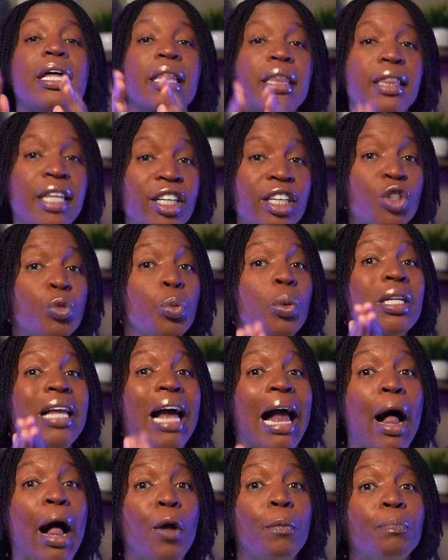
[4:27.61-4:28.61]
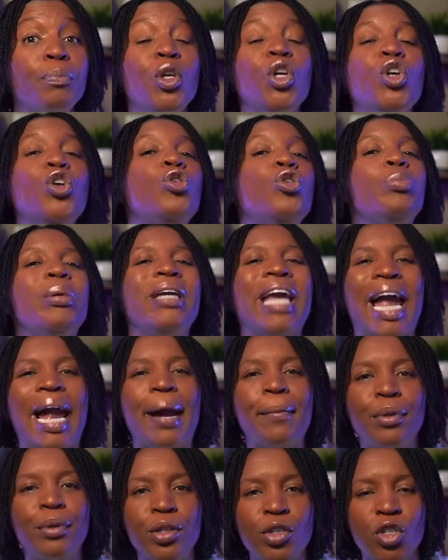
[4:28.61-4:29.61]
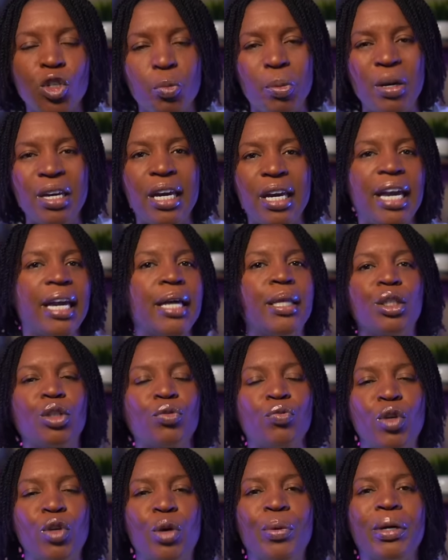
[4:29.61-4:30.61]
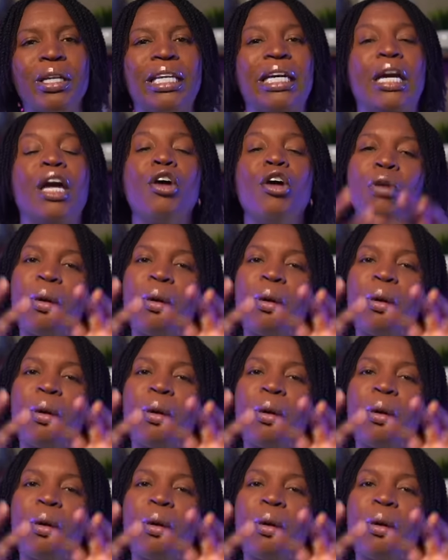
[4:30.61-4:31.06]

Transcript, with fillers: This will help you be able to speak English fluently.